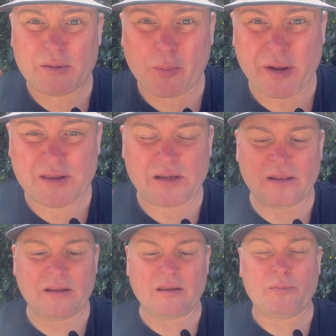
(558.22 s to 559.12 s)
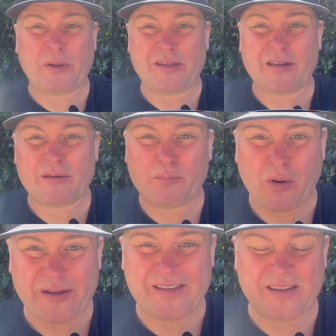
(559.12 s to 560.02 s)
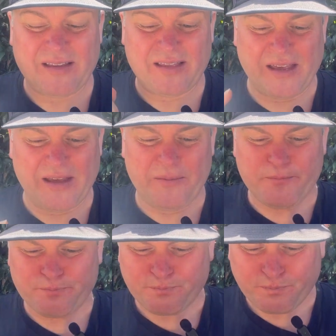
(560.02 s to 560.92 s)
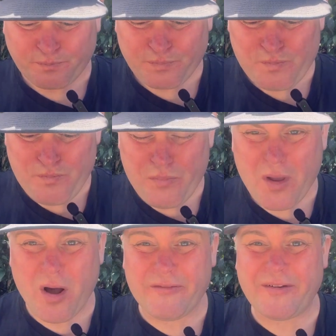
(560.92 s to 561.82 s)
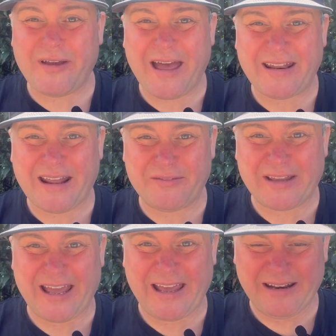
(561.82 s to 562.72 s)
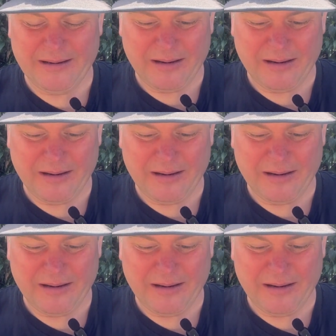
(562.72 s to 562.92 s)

spicy. This is probably the spiciest thing I've ever had out of a can.